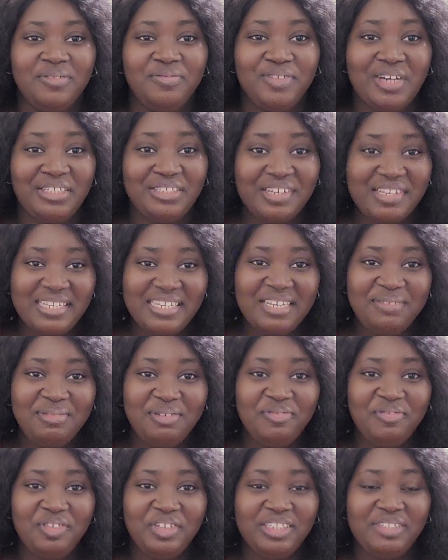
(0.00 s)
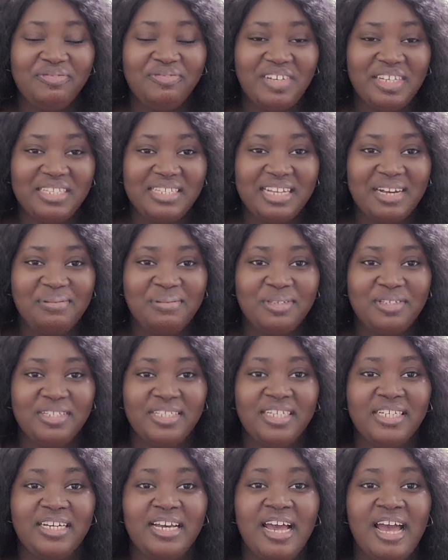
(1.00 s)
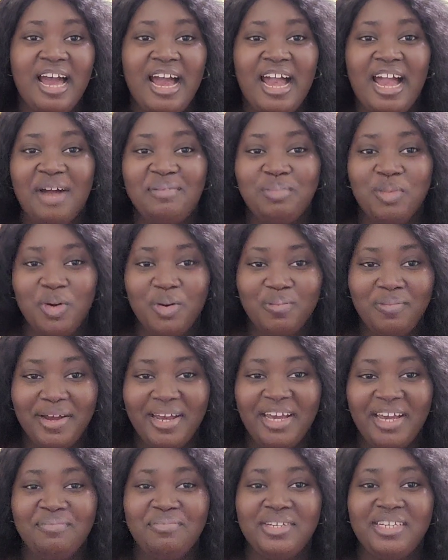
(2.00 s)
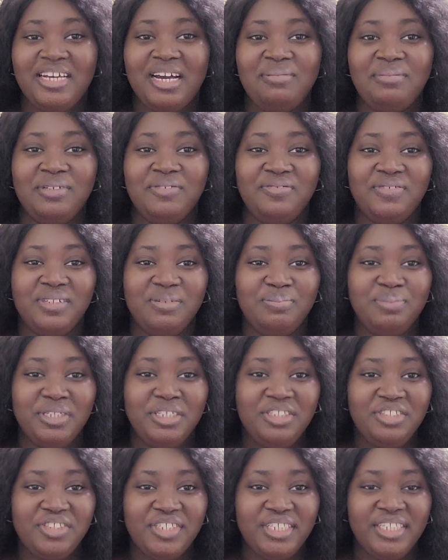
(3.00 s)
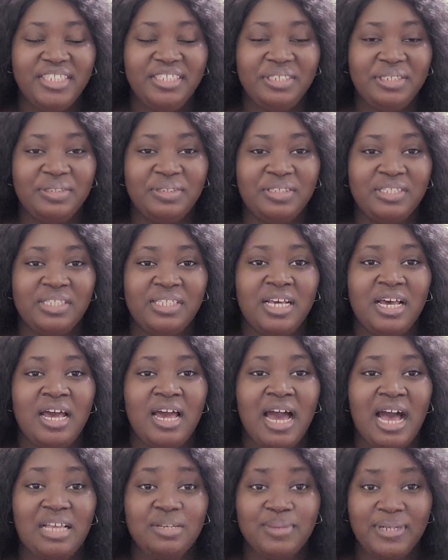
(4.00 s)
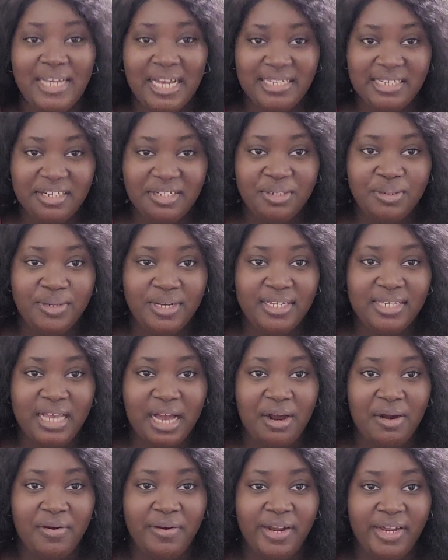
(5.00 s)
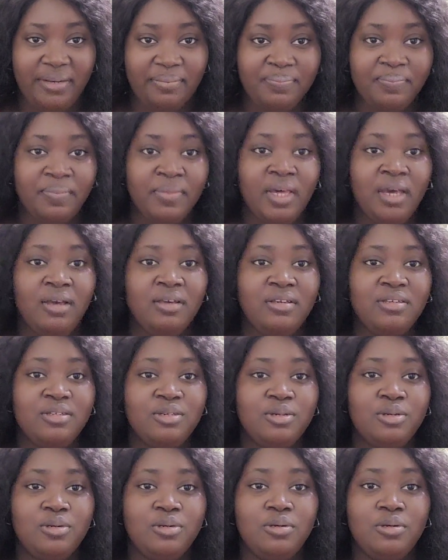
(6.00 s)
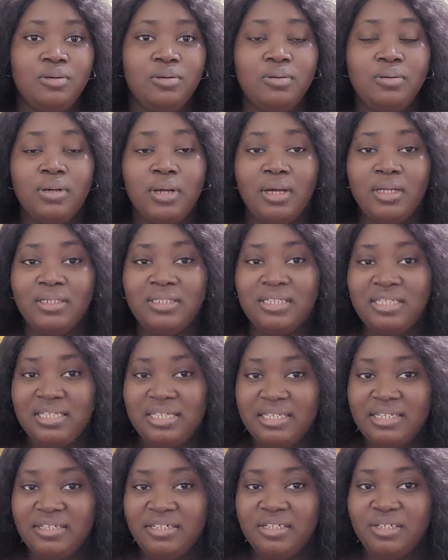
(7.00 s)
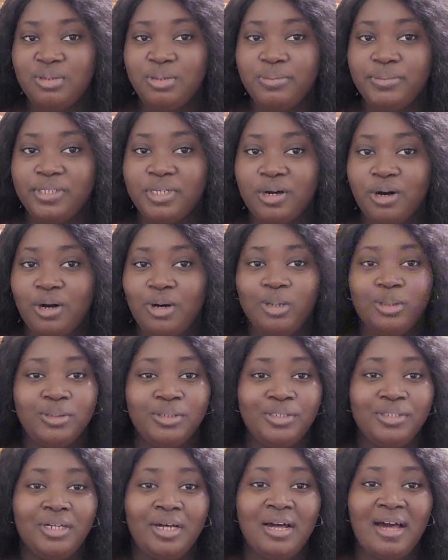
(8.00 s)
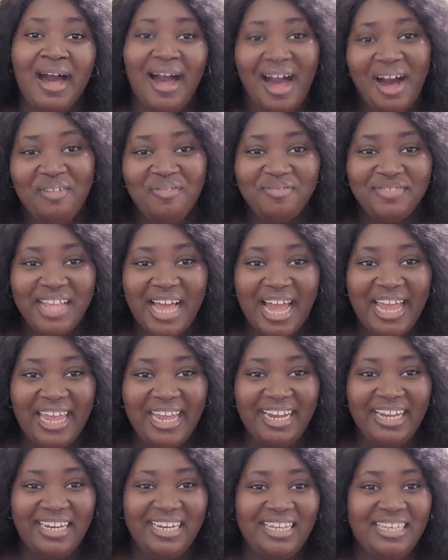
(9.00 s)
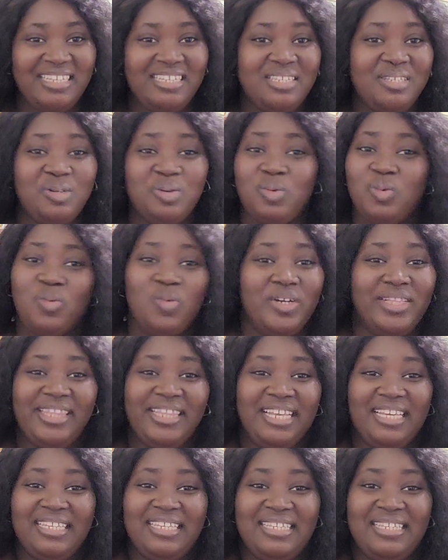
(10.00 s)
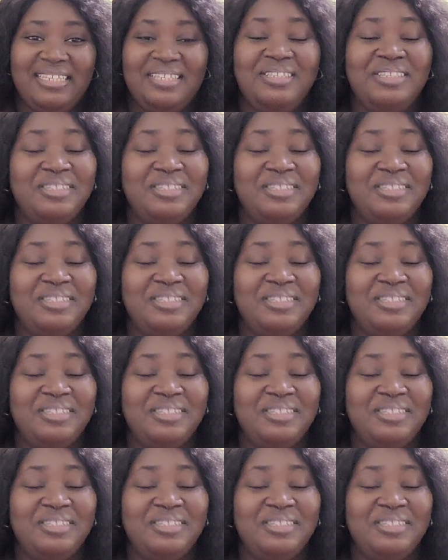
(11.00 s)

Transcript: If you are just seeing me for the first time today, I am Okoyemi. I'm a Philippine trained nurse as well as a Usrn. So this series will be called After Nclex, What Next?